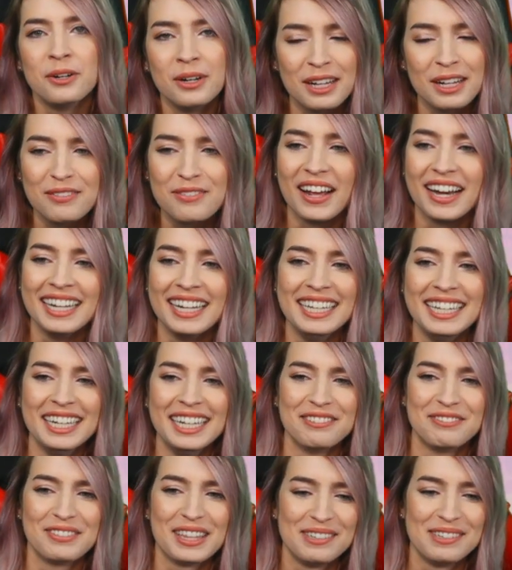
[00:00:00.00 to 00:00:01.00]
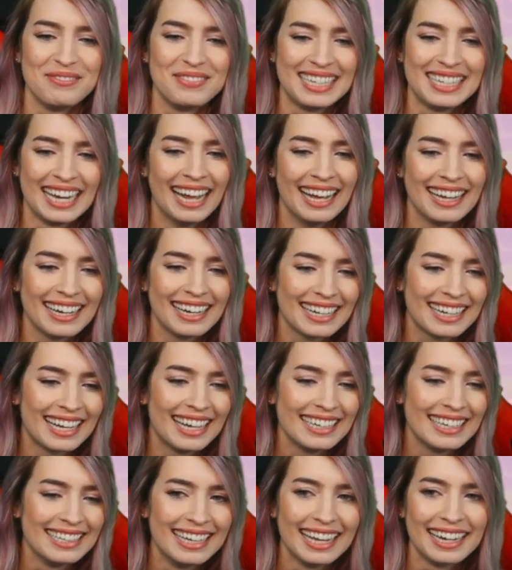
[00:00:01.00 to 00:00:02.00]
have any of them, Dad. I
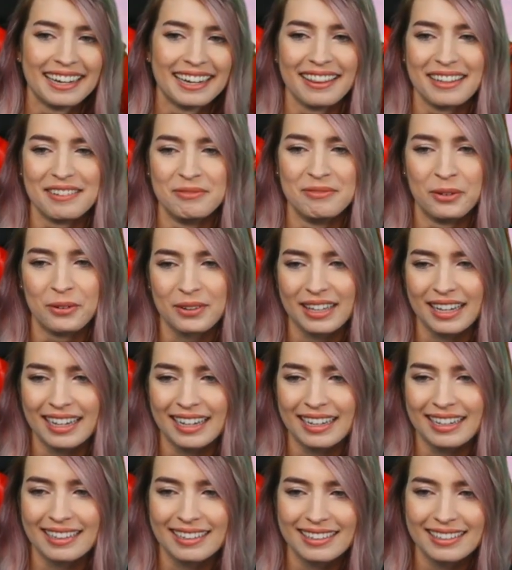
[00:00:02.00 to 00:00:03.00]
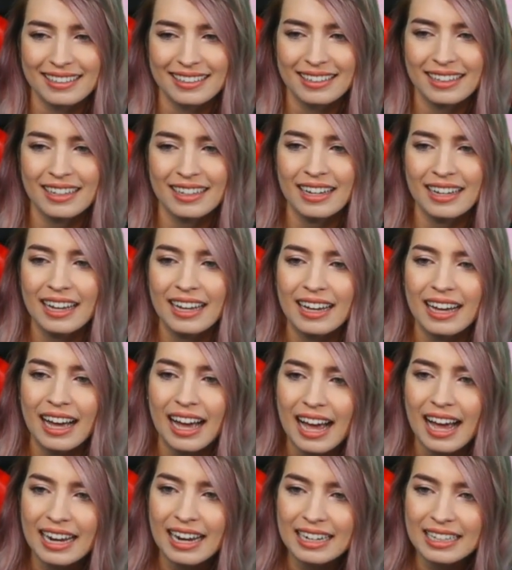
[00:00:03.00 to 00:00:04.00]
got none of them. Okay.
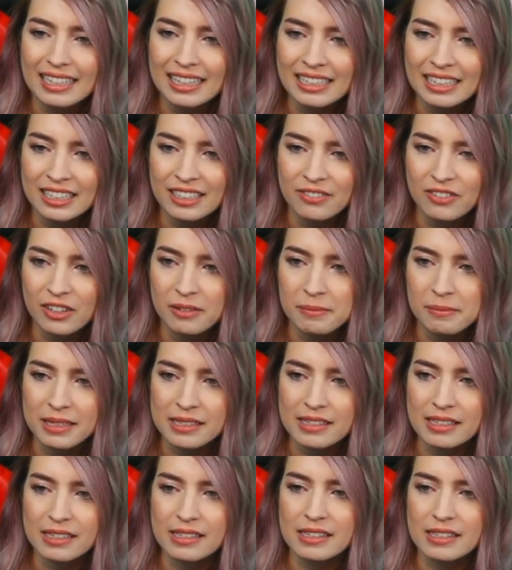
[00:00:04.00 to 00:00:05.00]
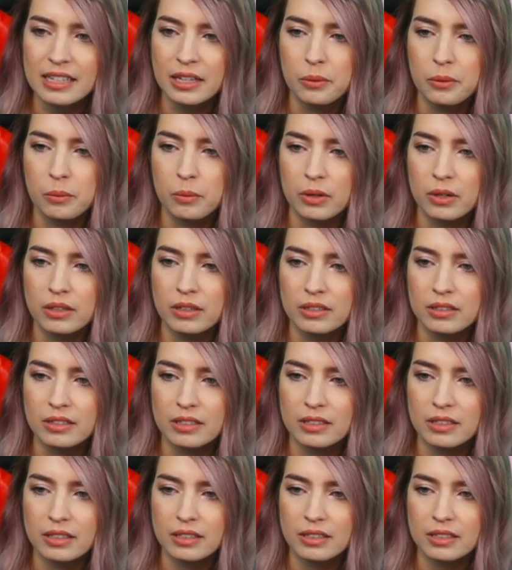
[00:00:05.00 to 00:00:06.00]
And I can confirm the CC world
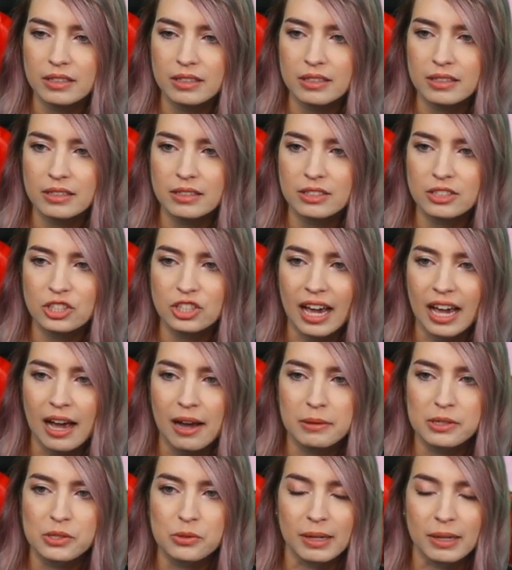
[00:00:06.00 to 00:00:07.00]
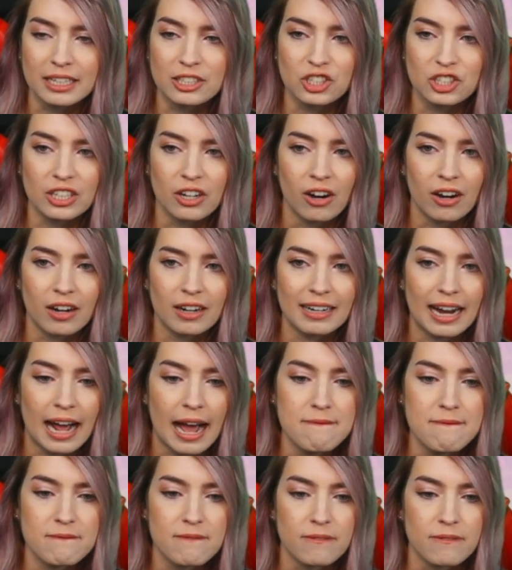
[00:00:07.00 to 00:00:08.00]
chat was raging hard.
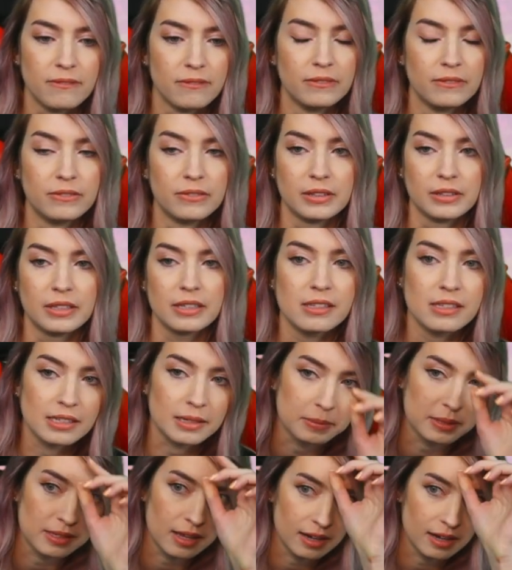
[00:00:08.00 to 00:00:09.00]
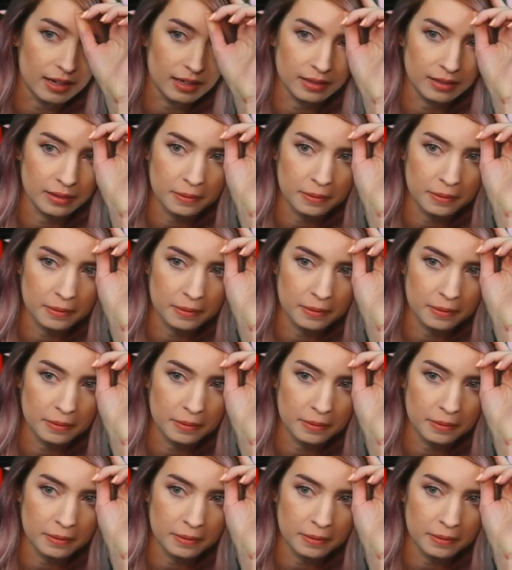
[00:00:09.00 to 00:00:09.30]
This is upsetting.